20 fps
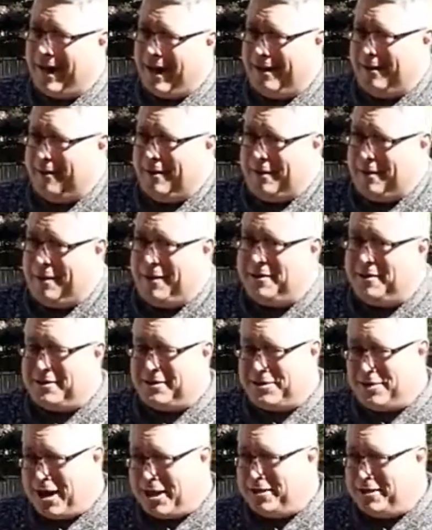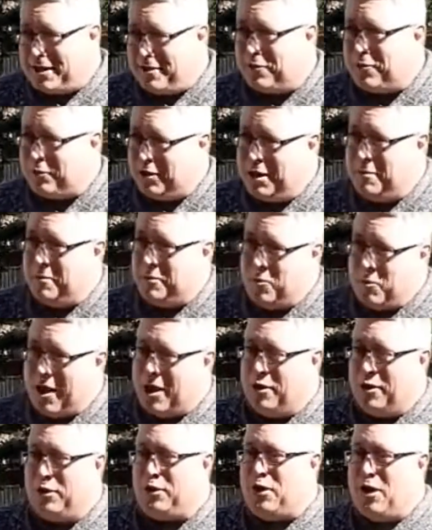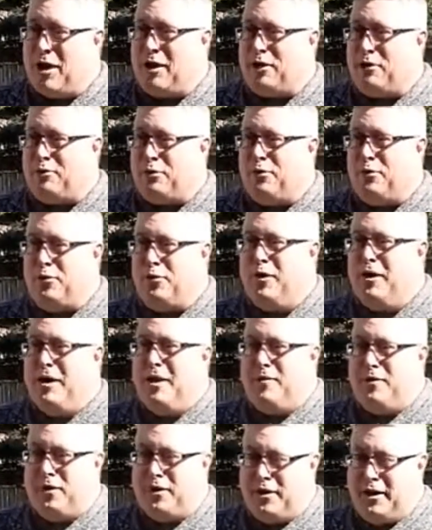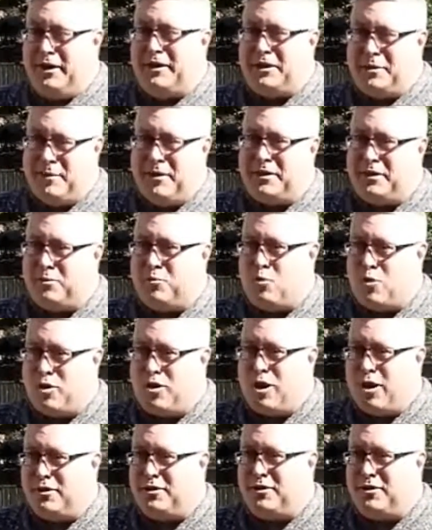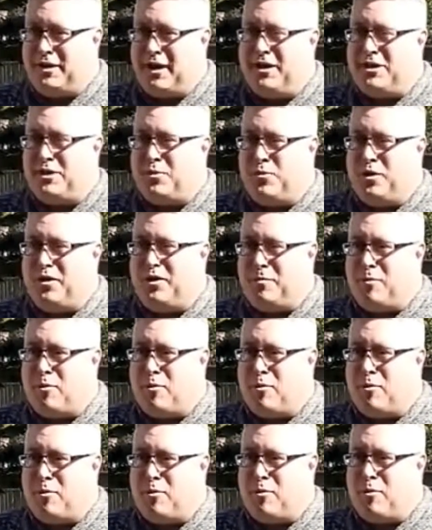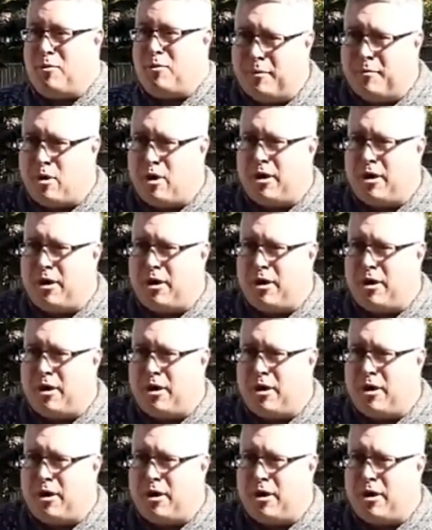hey, these changes haven't really been well thought through. There needs to be some more consultation with the